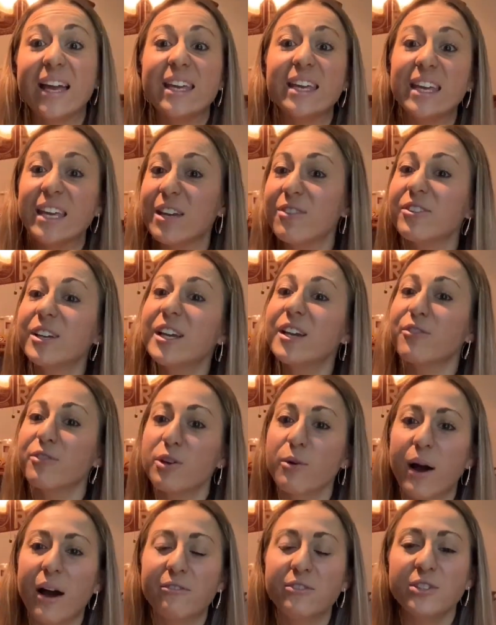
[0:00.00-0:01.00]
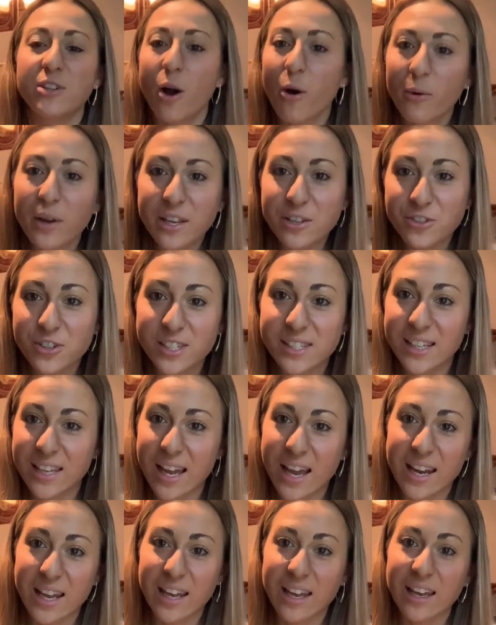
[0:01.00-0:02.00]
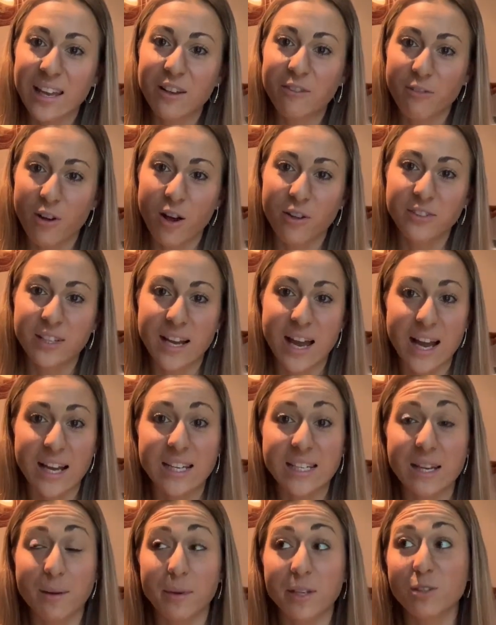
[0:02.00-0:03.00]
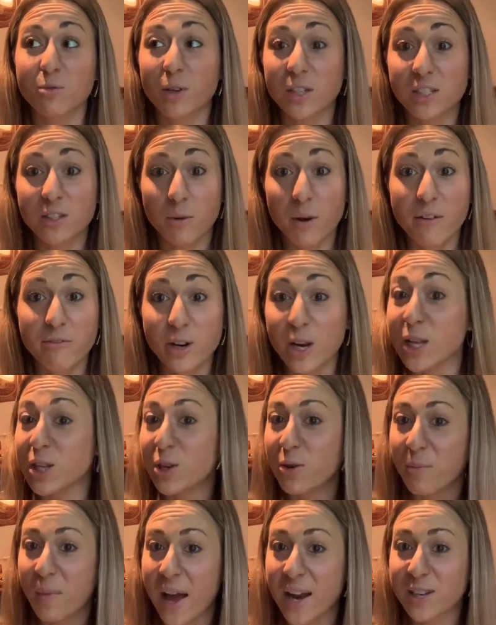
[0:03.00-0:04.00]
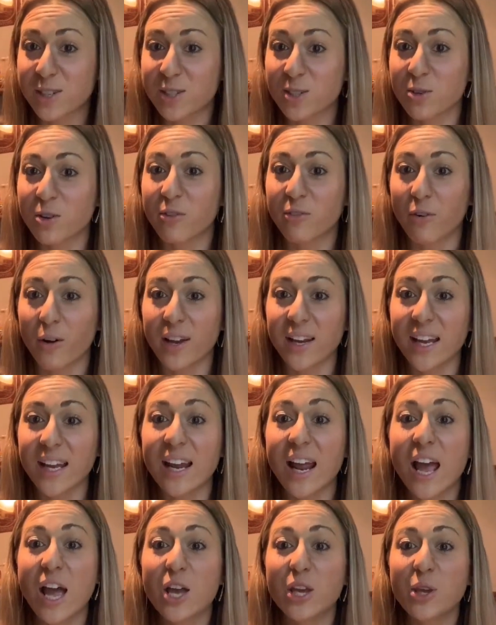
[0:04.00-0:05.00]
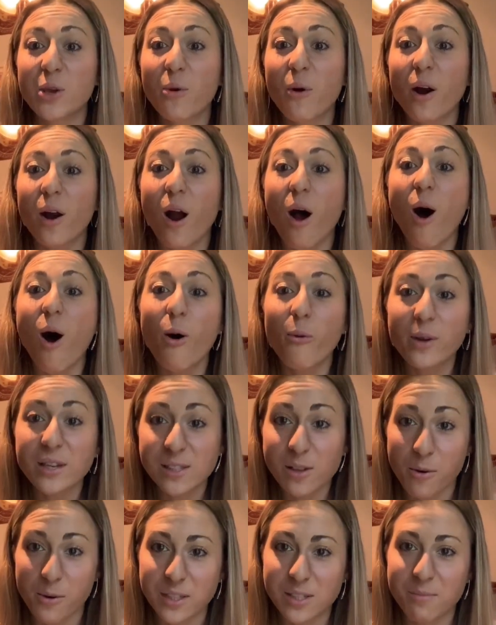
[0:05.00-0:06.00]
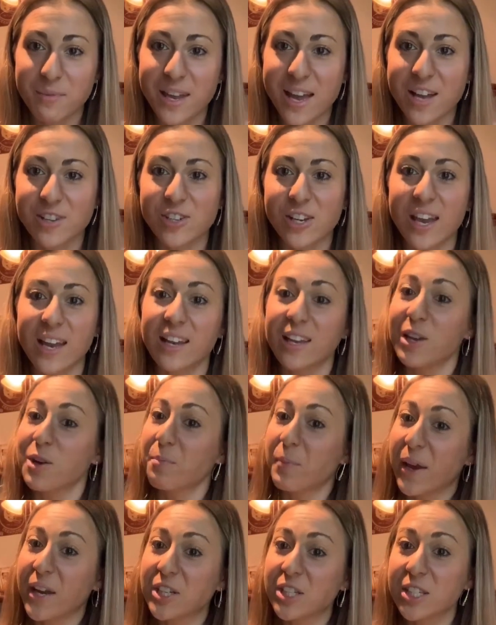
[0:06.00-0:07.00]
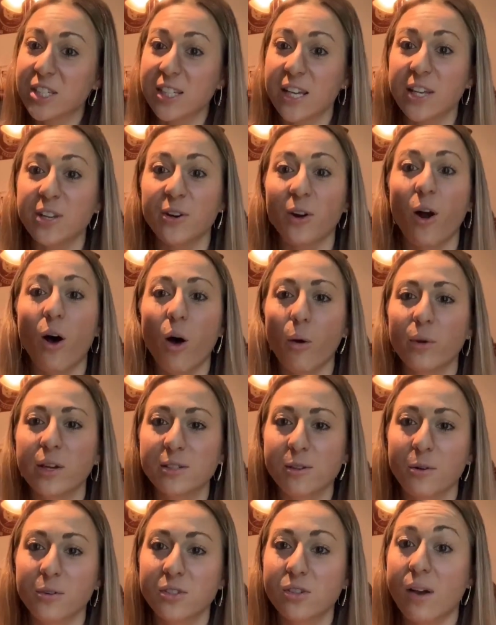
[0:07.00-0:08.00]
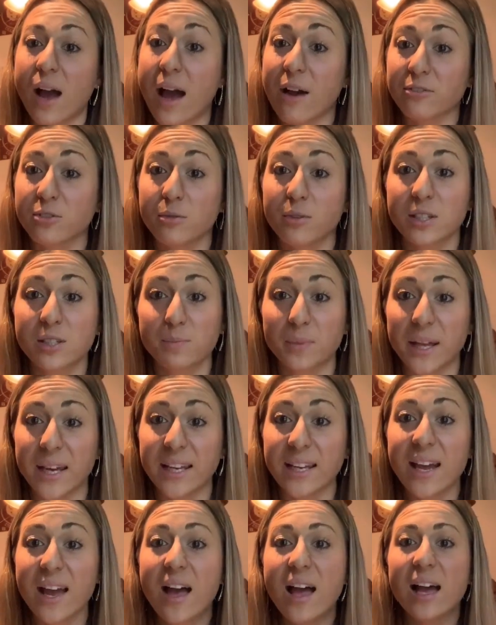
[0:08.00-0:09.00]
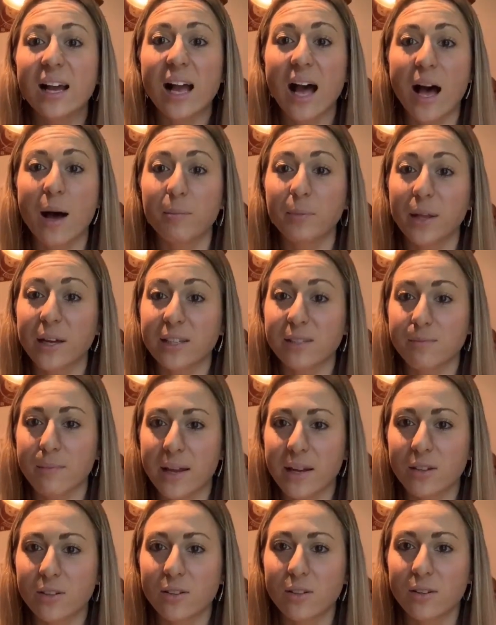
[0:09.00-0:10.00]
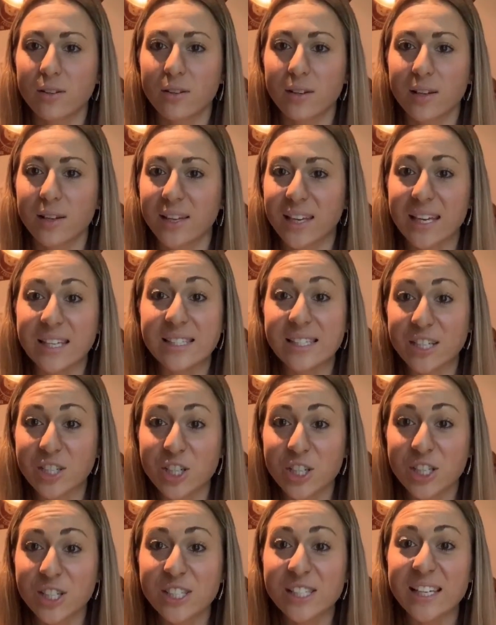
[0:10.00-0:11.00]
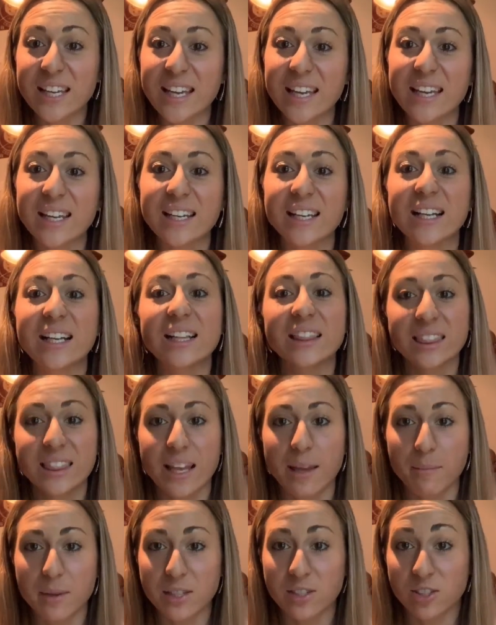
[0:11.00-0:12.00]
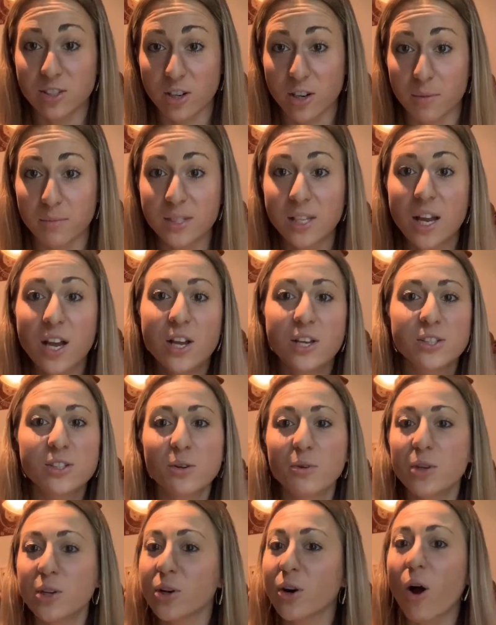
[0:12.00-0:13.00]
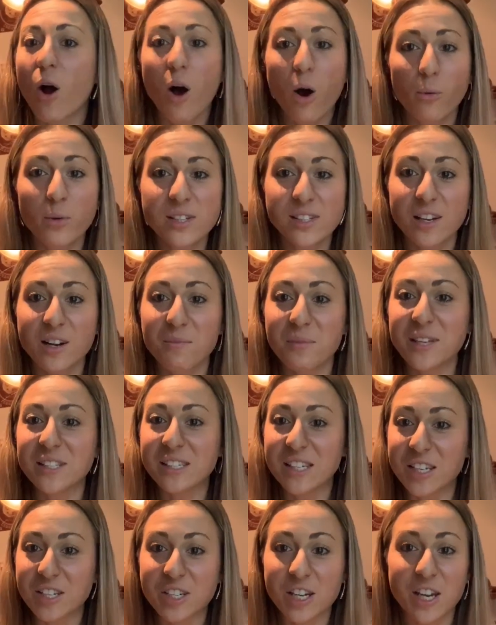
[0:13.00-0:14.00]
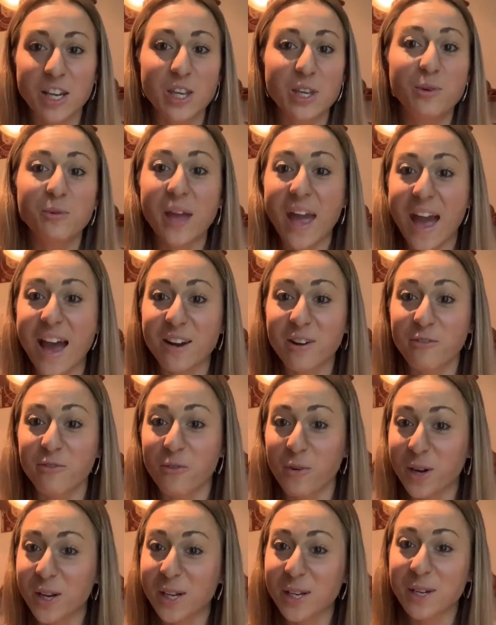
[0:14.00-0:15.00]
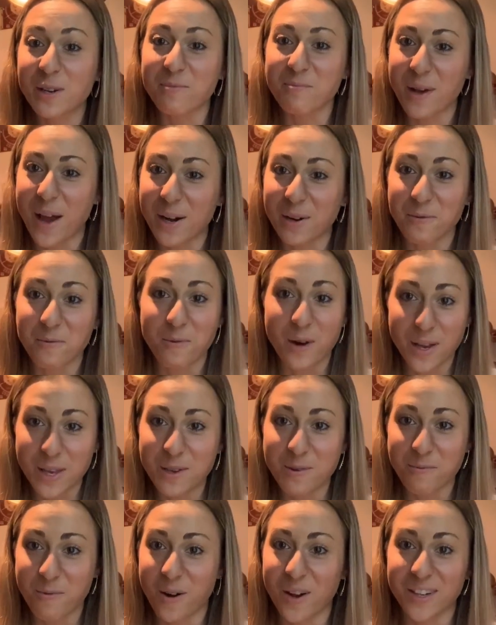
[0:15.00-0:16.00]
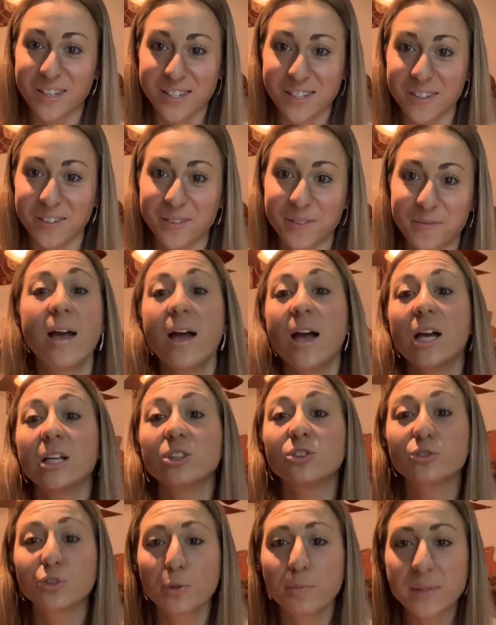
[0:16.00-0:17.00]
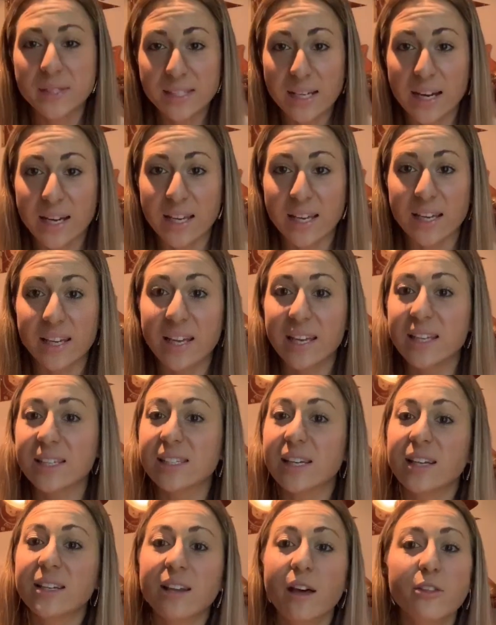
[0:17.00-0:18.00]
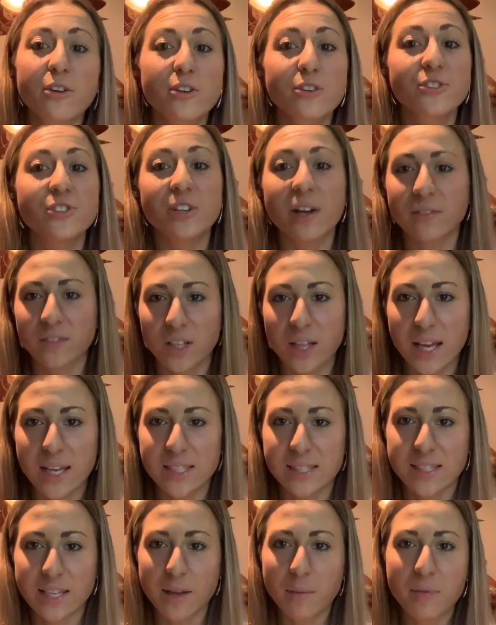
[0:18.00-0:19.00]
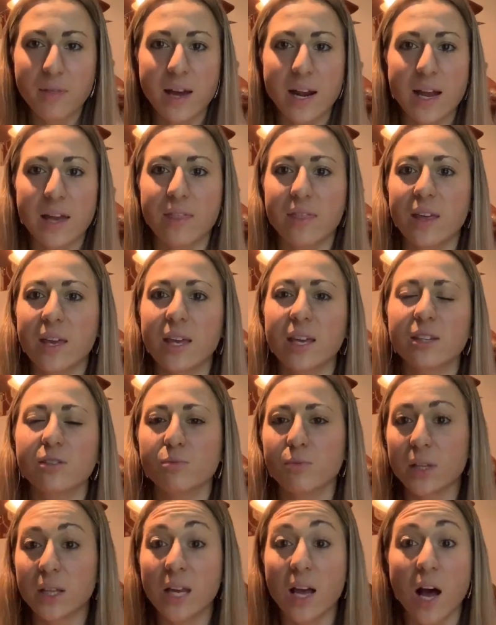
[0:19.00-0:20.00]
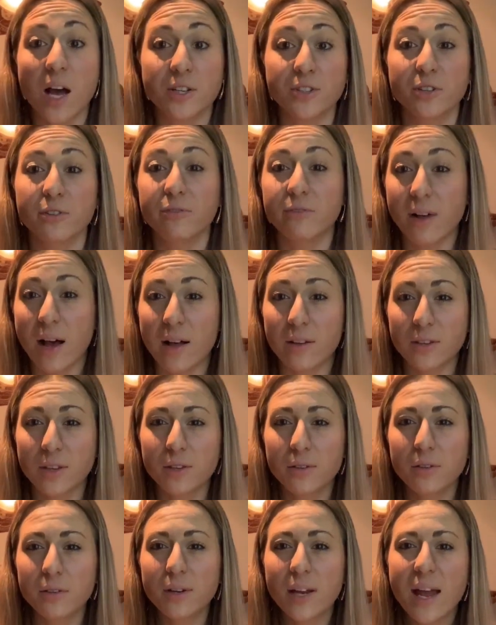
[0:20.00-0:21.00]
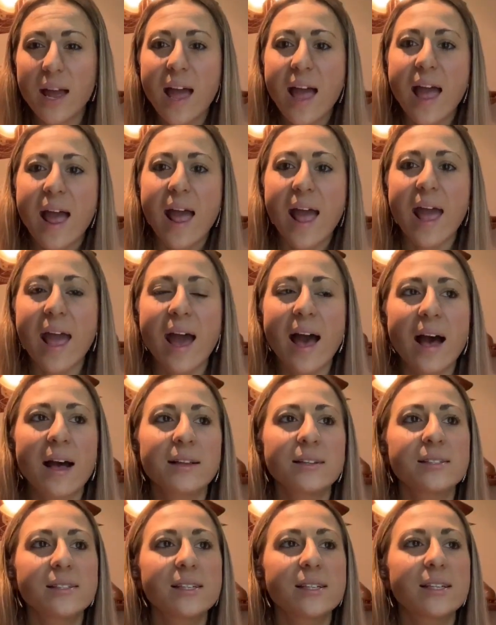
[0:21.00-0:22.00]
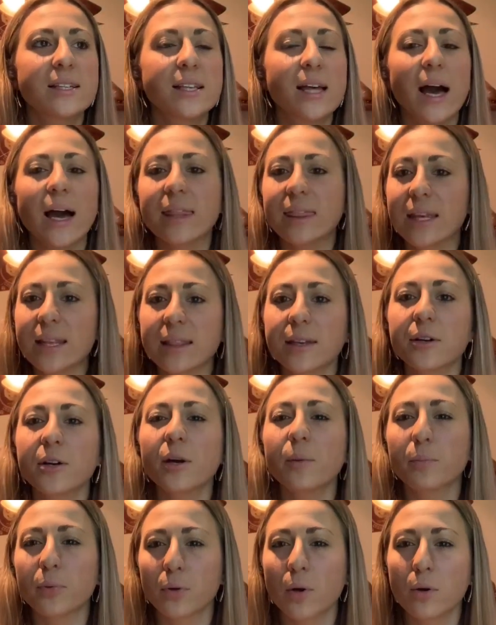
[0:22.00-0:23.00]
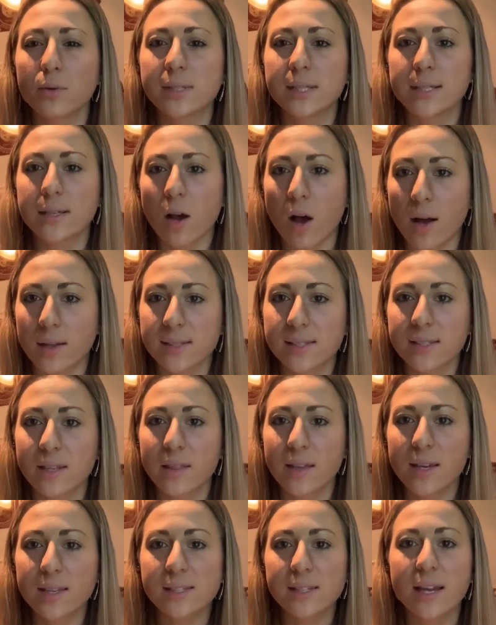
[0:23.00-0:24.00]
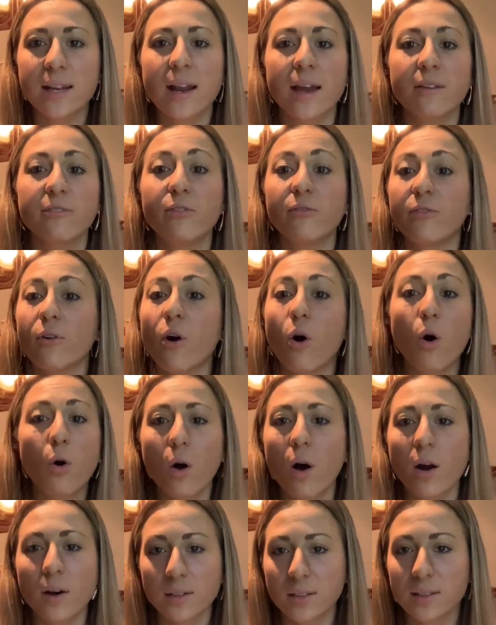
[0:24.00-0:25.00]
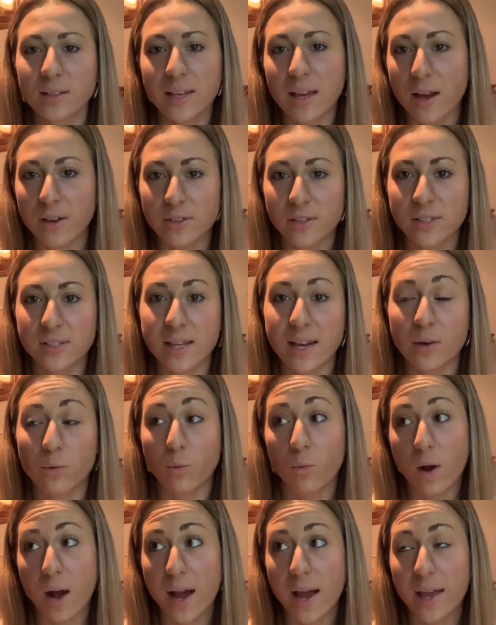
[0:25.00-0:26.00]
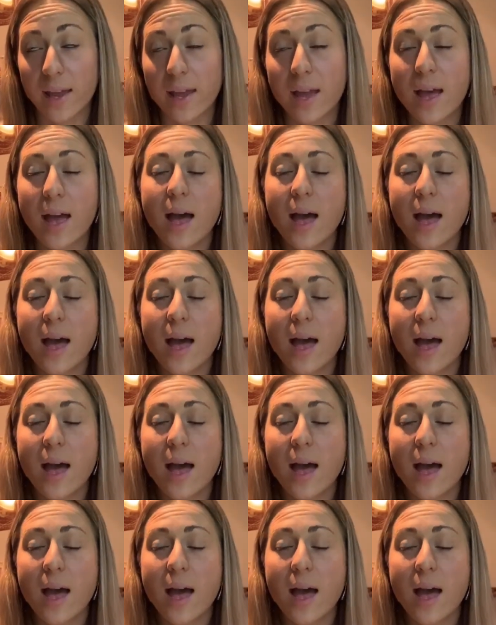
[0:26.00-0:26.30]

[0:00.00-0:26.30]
Even if you have no interest in getting involved in academics whatsoever and you manage to avoid it, you are always going to be educating your patients, and you're always going to have to explain complex medical conditions in layman's terms. So you're always going to be teaching. You can't avoid it no matter what you want to do. Group studying is another generalized tip that I think is really undervalued, and I think there are pros and cons to this, and I wholeheartedly understand why.